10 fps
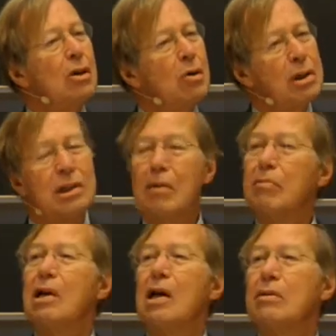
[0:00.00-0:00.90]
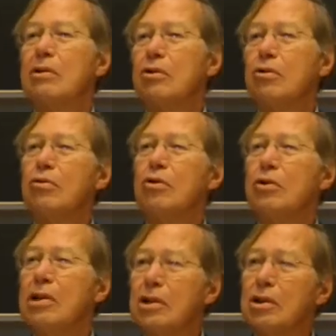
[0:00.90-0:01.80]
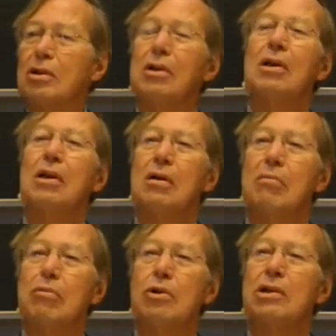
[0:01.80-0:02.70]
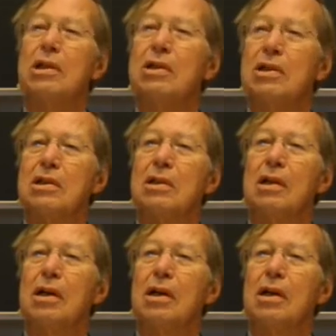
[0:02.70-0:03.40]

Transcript: or sometimes through judicial procedures.